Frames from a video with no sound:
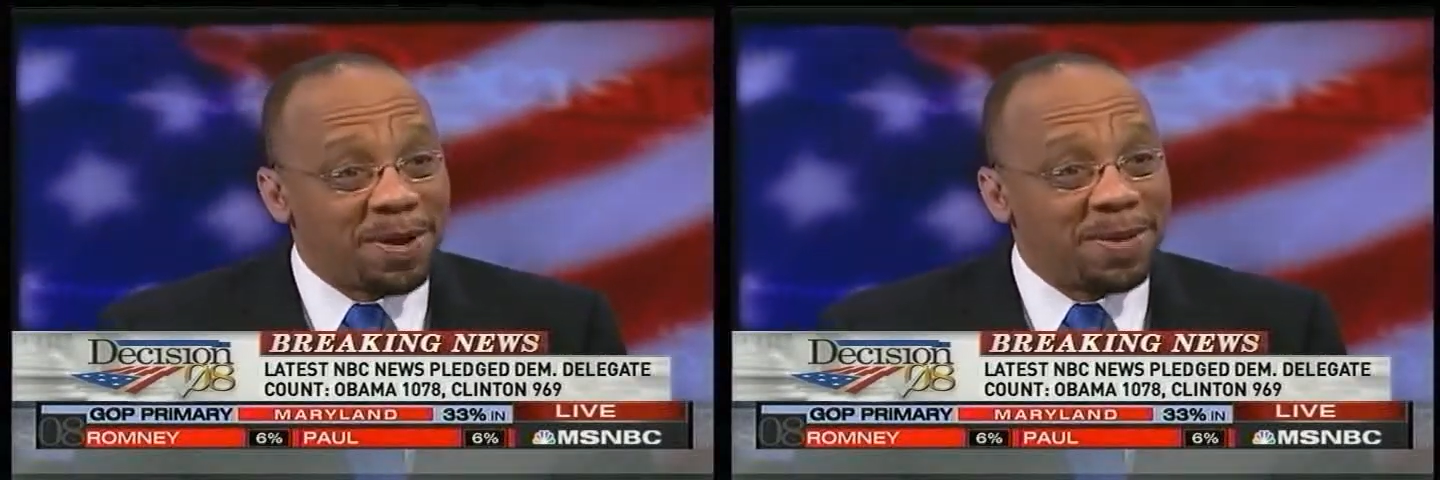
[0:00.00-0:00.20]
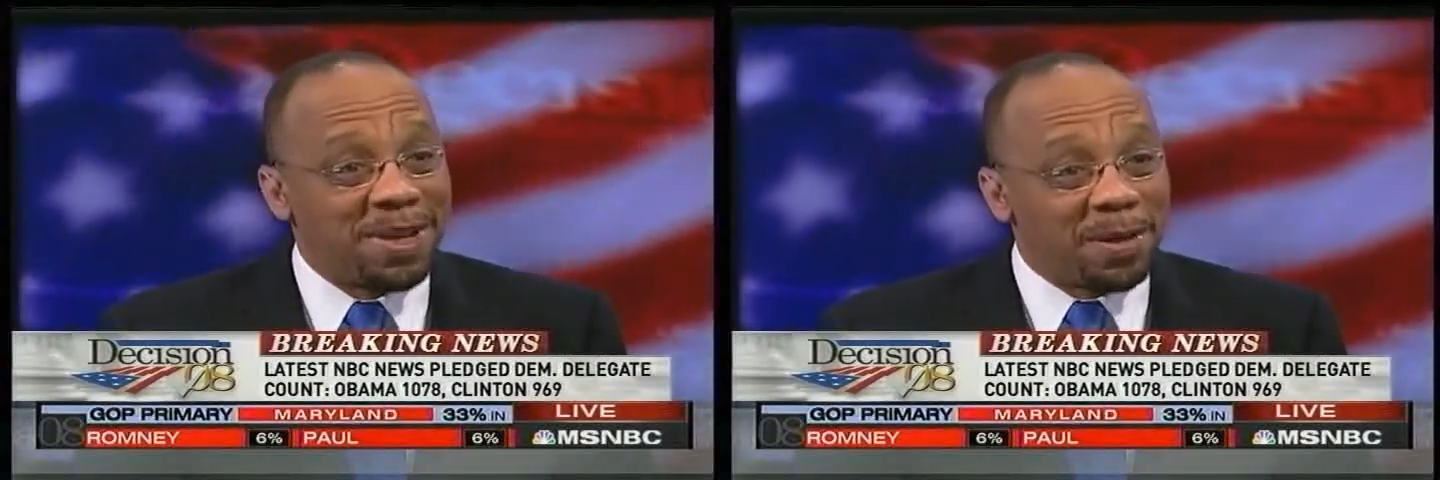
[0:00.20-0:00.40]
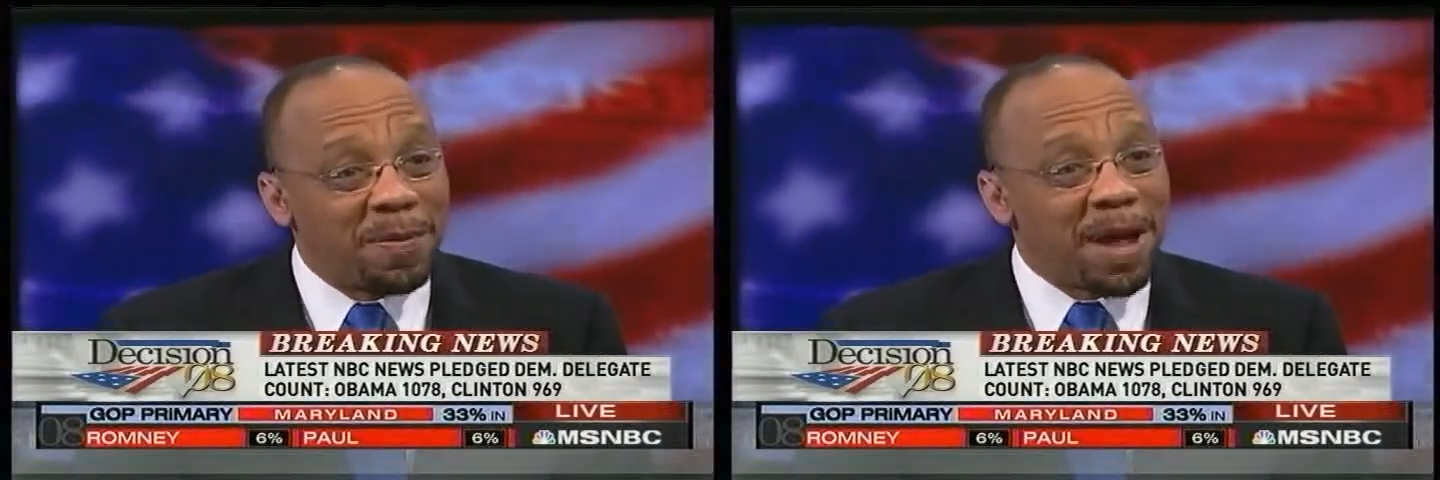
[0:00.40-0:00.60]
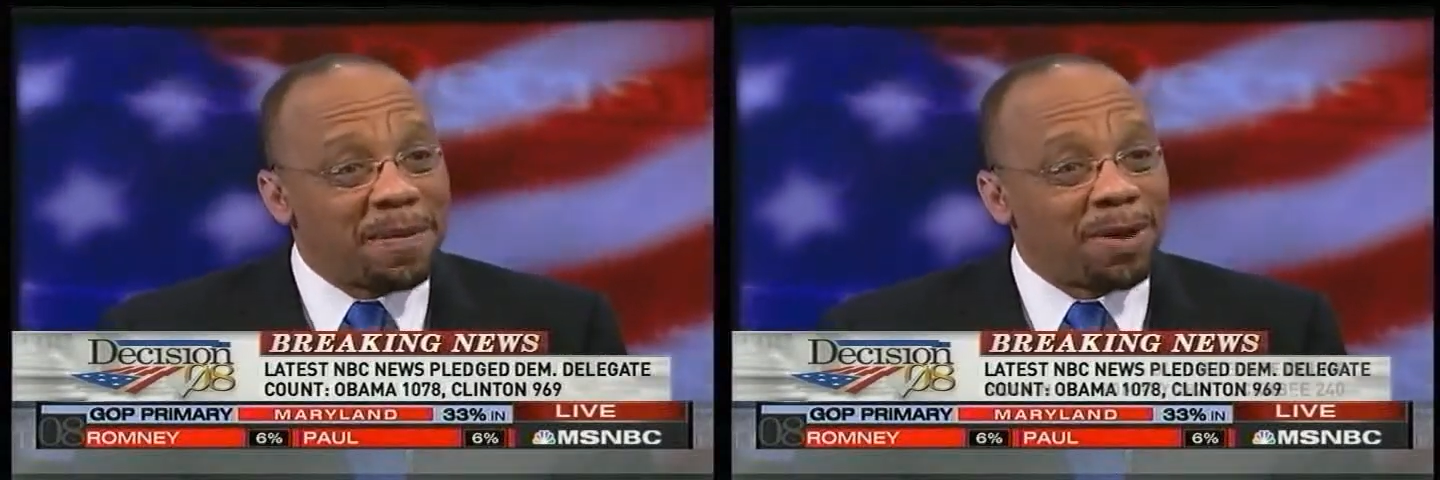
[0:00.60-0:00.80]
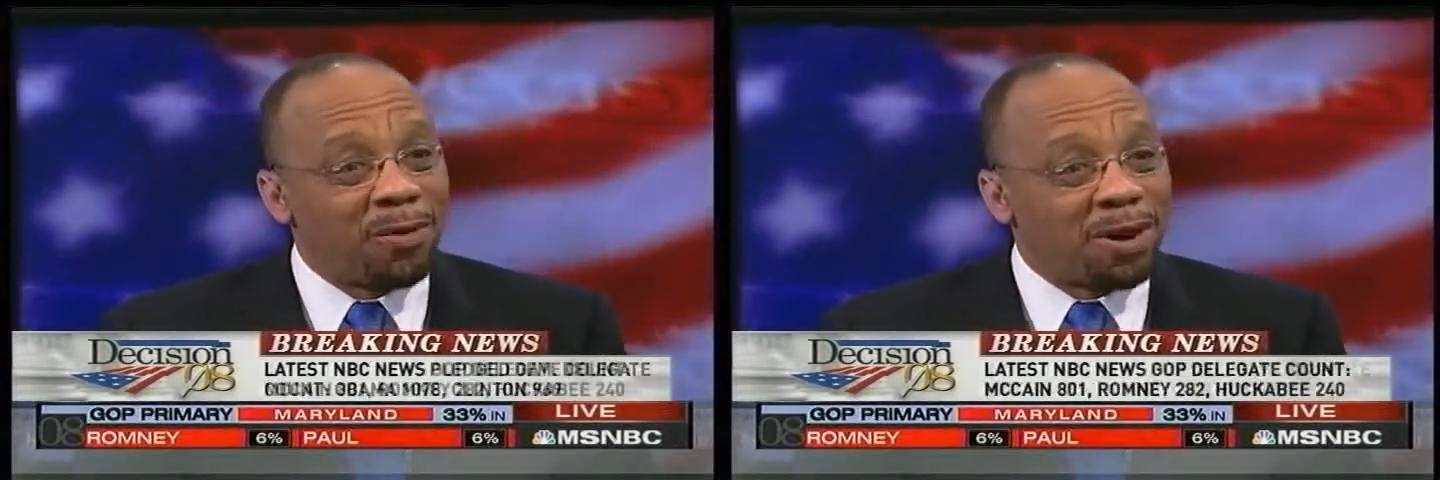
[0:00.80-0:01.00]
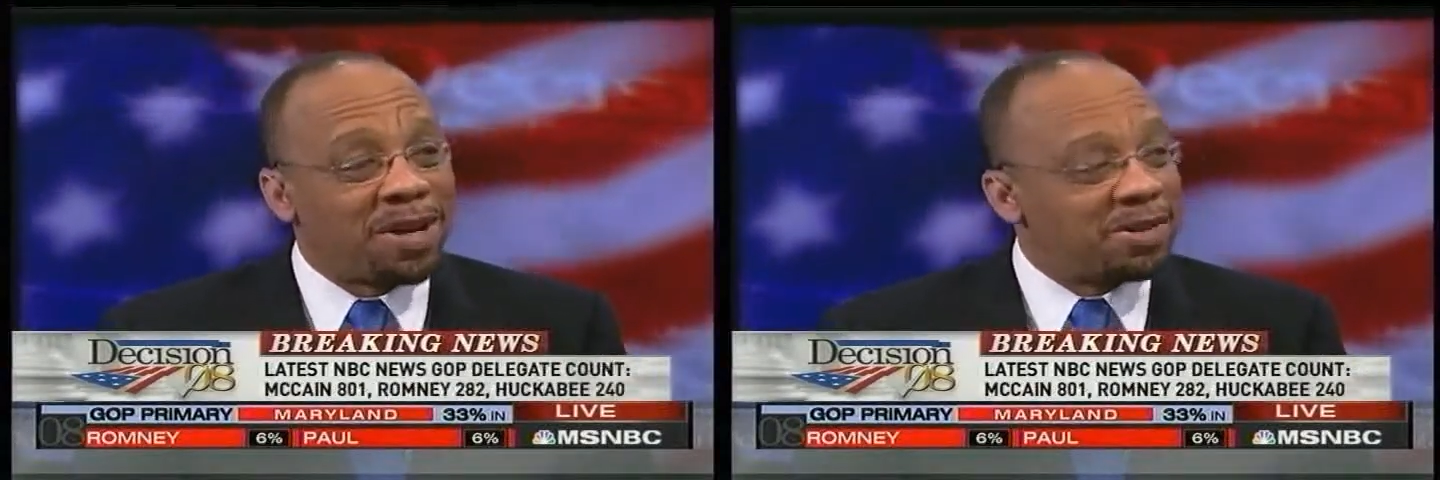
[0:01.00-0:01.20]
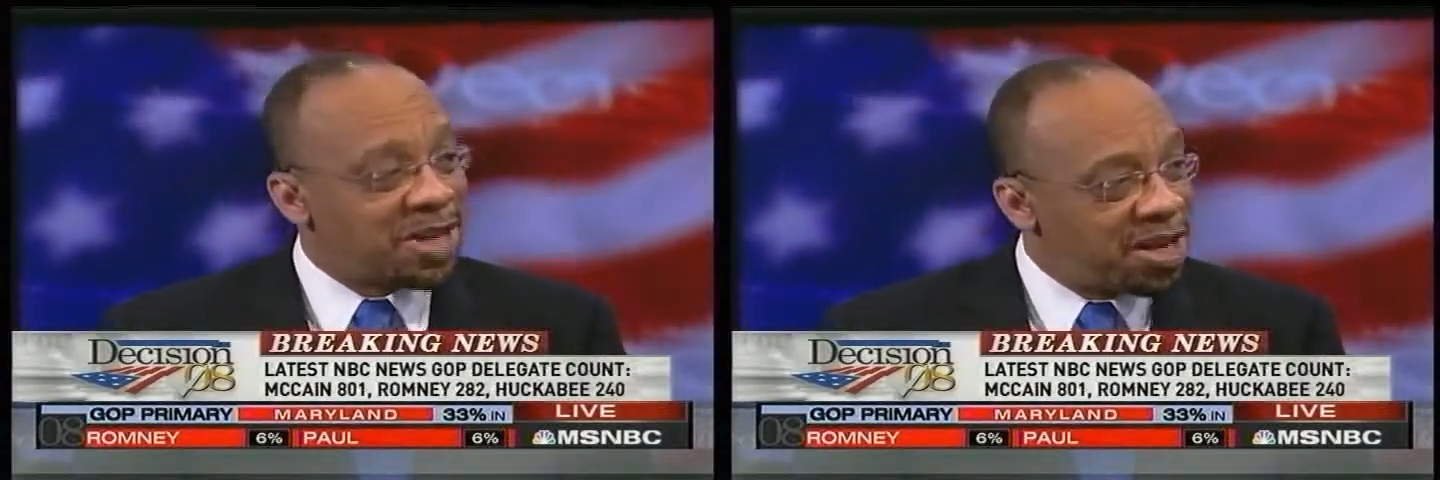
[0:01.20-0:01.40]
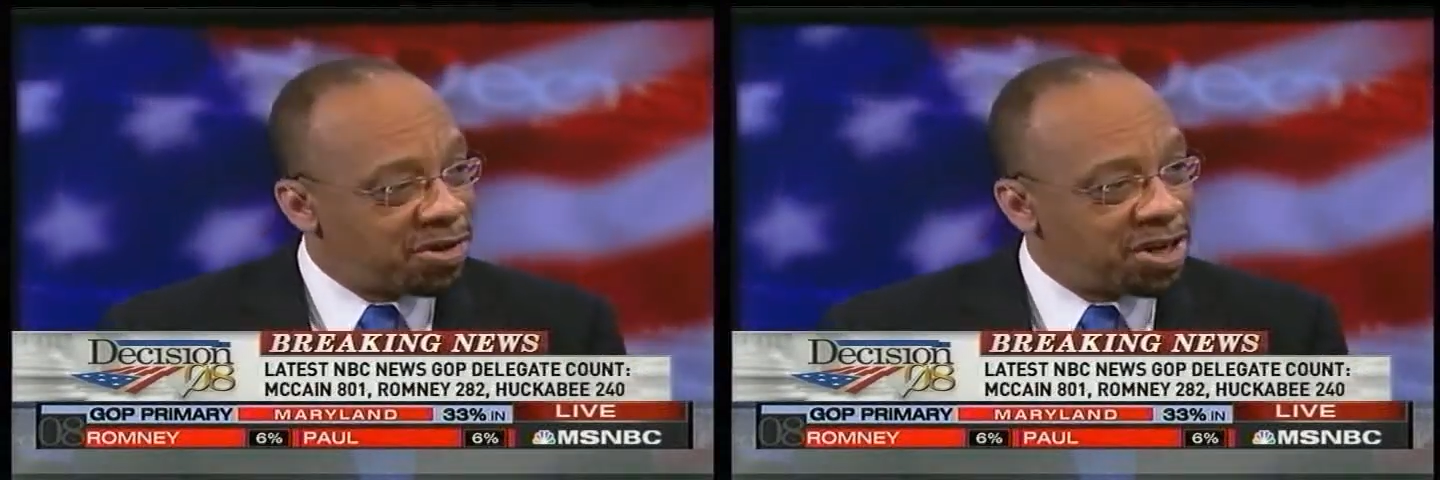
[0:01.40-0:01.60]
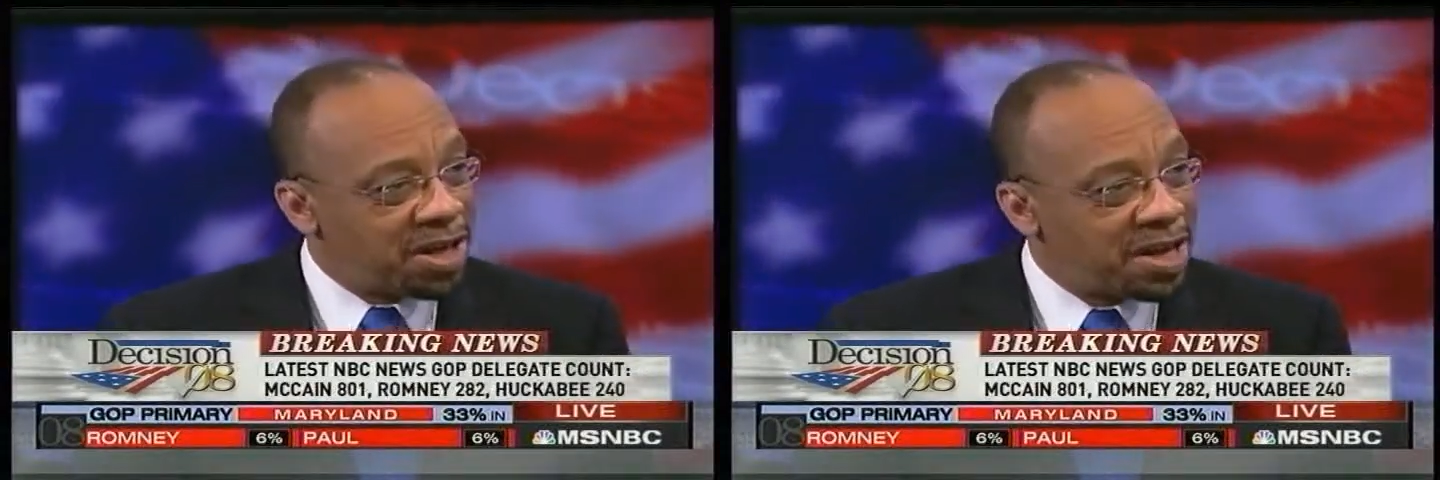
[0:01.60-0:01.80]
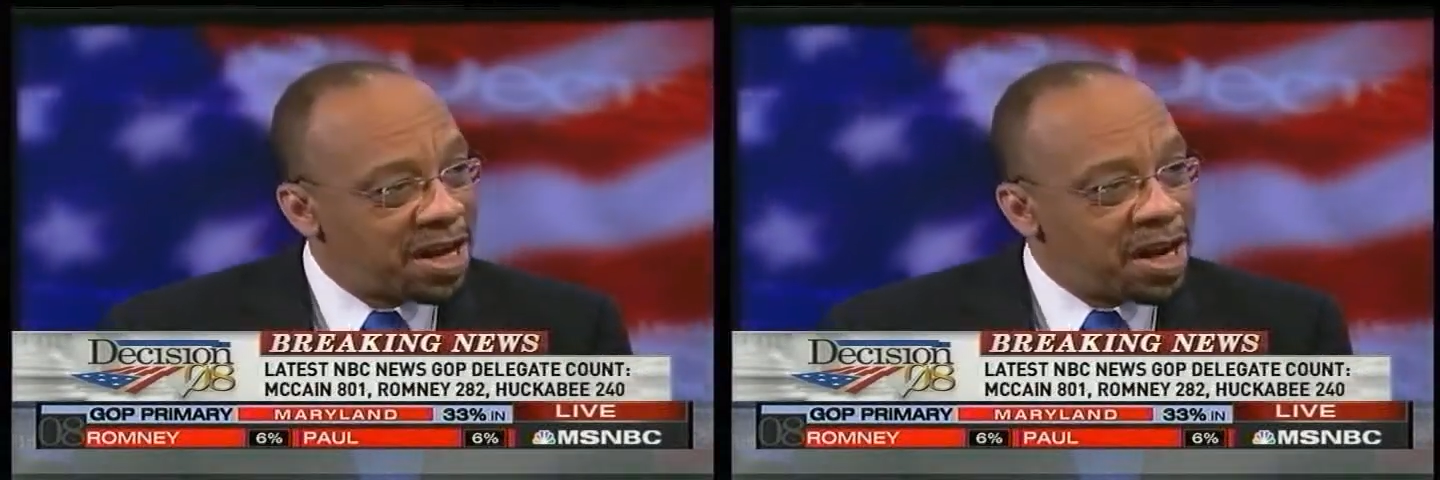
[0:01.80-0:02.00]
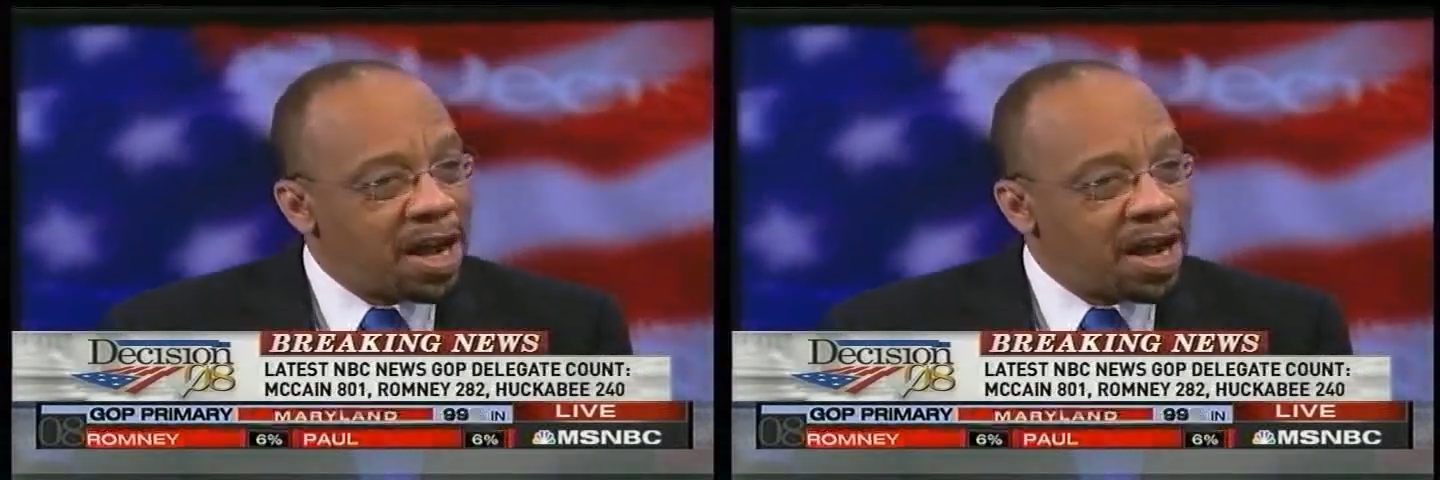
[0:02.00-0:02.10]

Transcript: I mean, the Obama organization,